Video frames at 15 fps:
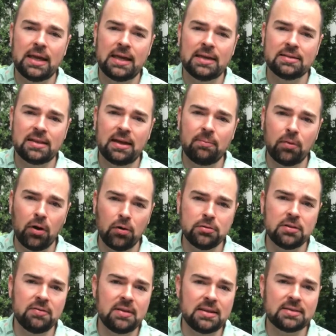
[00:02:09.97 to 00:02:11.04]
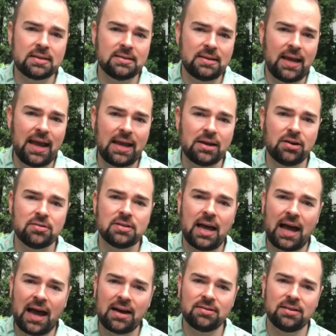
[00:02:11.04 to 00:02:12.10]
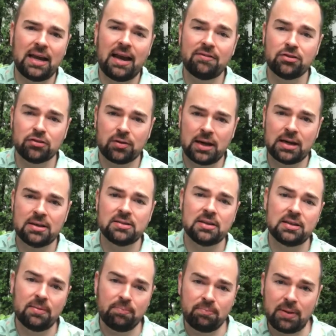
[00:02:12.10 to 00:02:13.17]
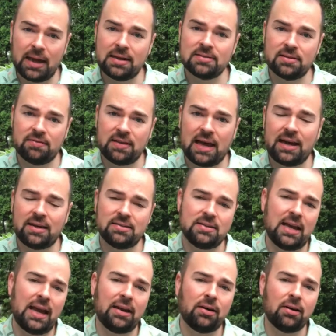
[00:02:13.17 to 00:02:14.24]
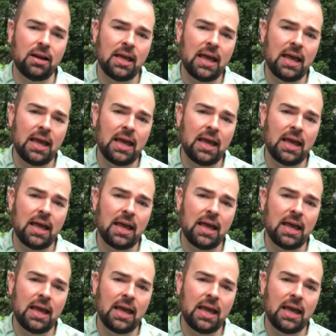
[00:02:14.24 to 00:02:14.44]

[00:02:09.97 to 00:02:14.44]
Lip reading: is that most of these containers actually have drainage at the base of that container.